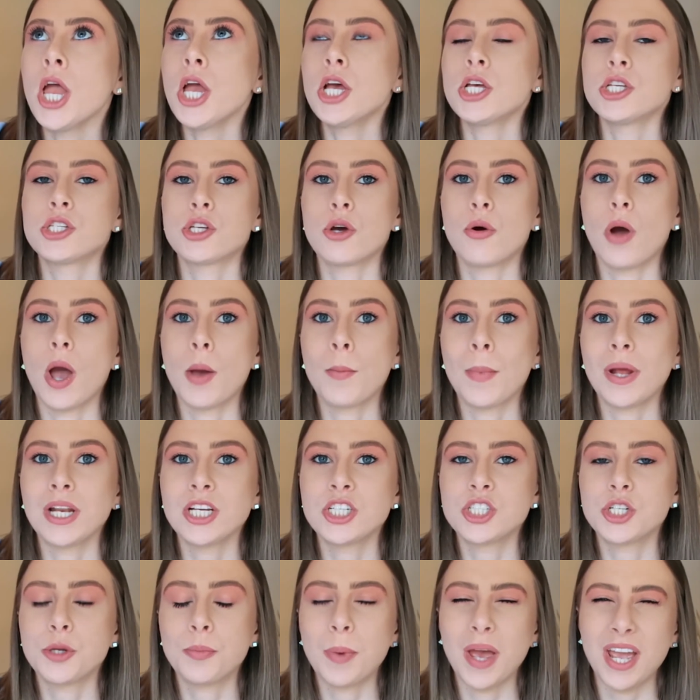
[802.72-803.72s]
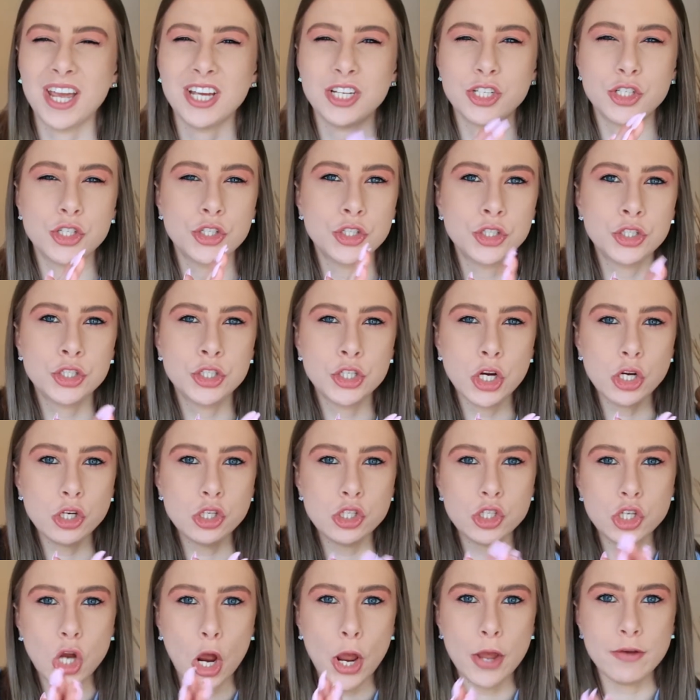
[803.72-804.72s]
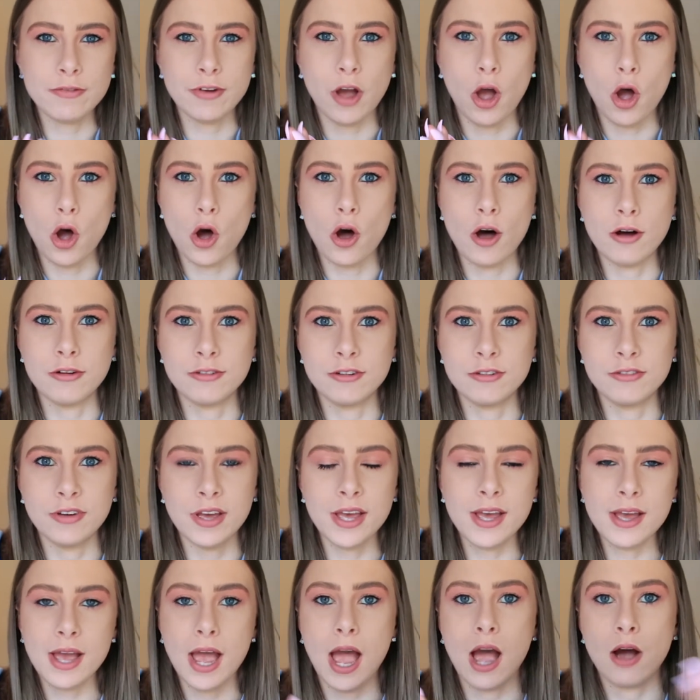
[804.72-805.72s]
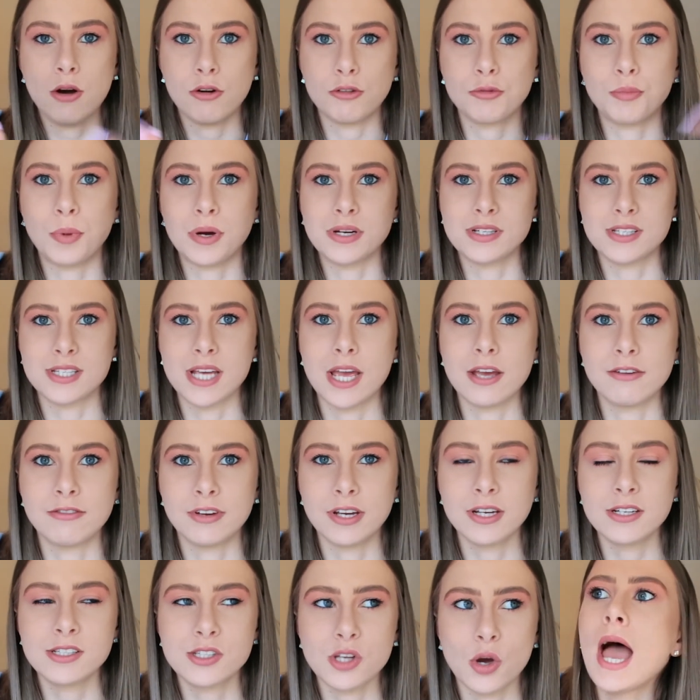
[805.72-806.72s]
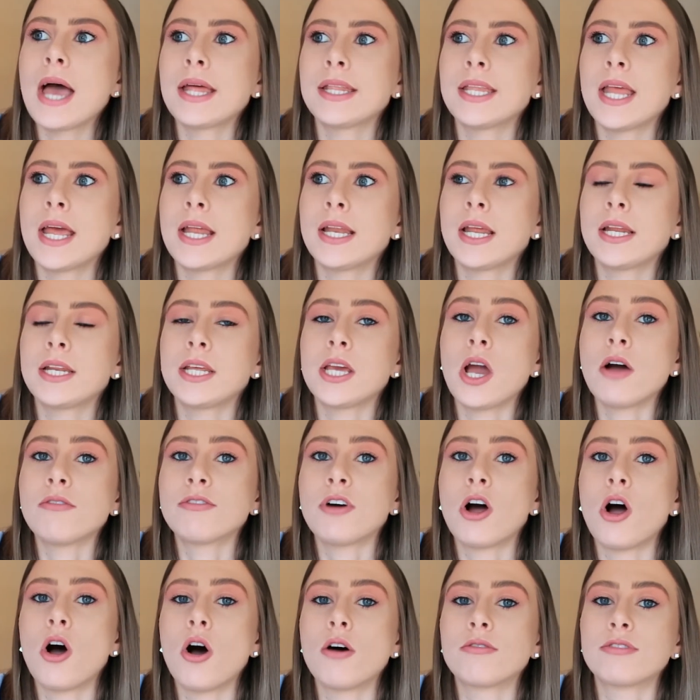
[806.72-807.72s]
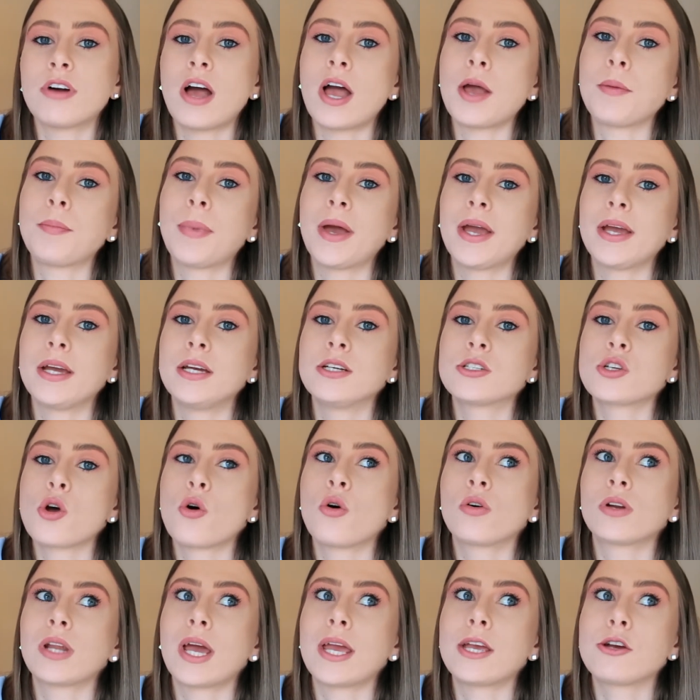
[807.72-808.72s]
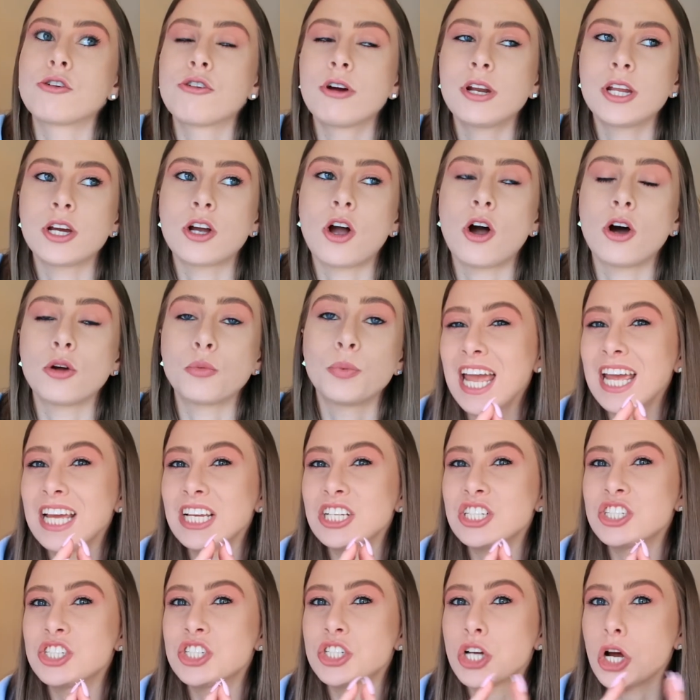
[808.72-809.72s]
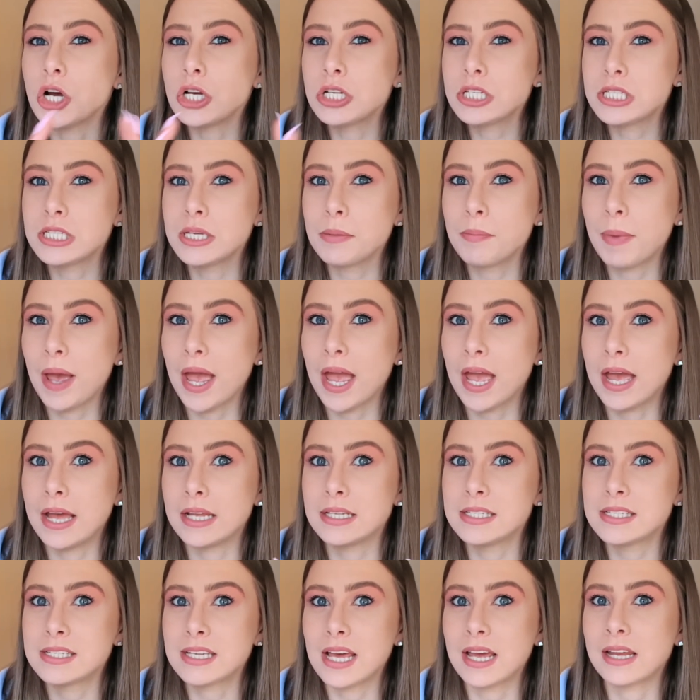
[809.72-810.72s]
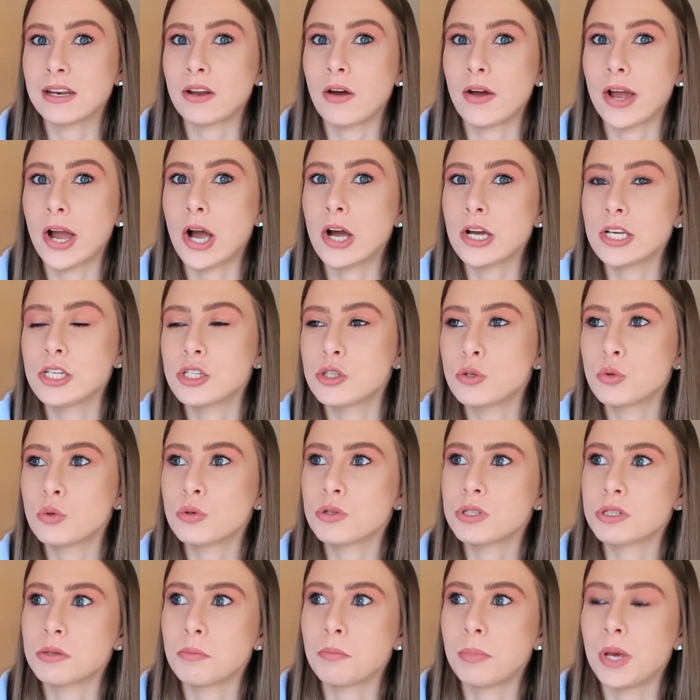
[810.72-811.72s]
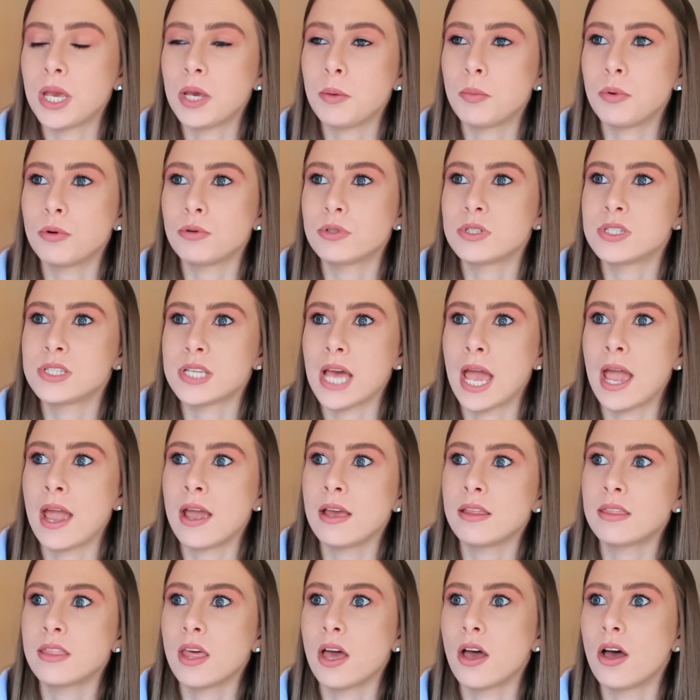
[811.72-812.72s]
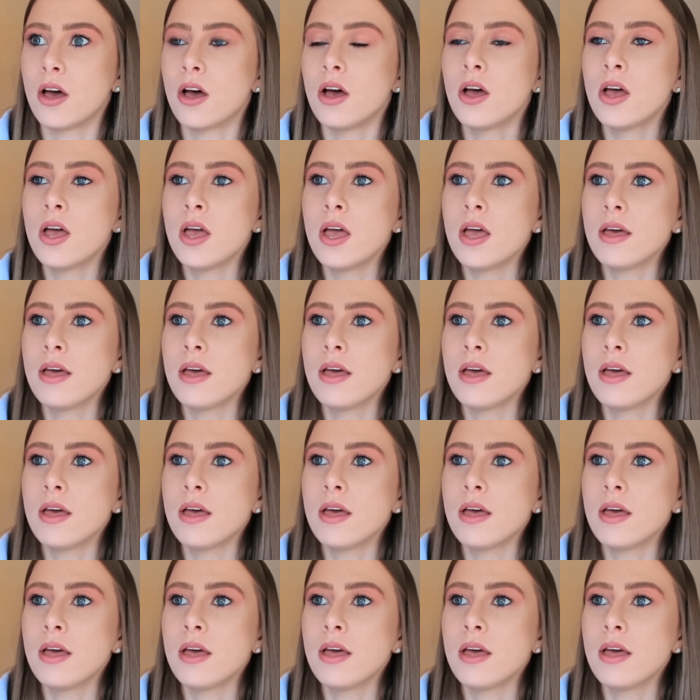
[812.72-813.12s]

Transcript: So I managed to pay just over half of it out of my savings, and then the other half I paid on a credit card. It just depends. And like, I saw some people say that